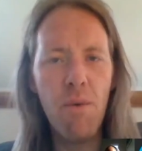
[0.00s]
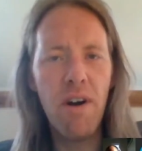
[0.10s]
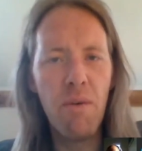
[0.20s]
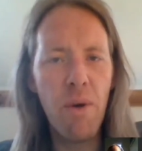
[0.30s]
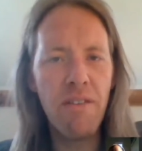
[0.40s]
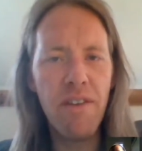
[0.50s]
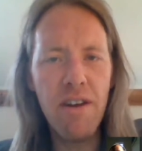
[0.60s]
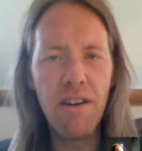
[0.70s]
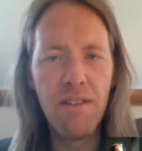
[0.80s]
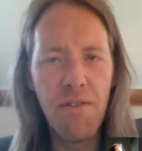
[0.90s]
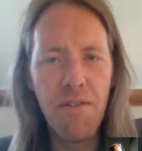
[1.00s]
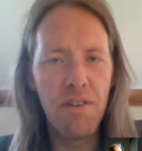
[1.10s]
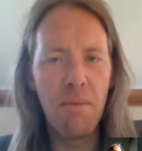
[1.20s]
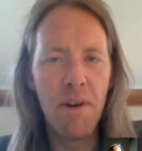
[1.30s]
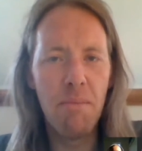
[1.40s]
a few wing videos of
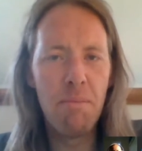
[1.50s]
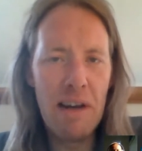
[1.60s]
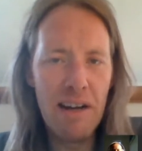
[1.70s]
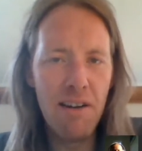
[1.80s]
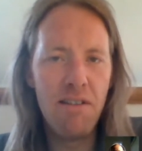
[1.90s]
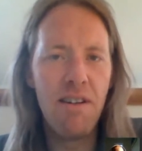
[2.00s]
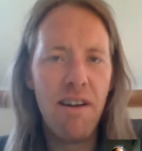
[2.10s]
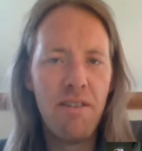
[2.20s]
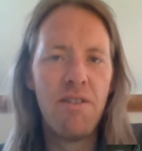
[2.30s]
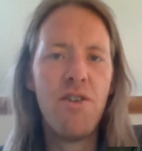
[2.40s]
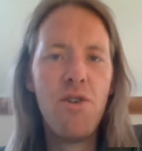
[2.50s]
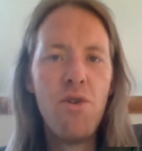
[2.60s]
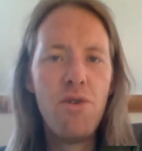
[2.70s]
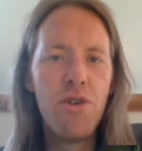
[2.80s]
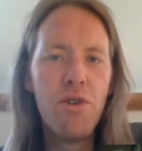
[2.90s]
yours coming up online on
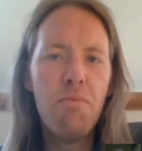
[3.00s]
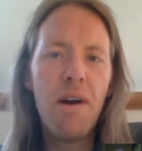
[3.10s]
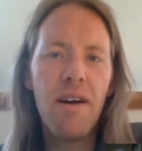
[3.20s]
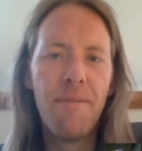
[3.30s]
YouTube.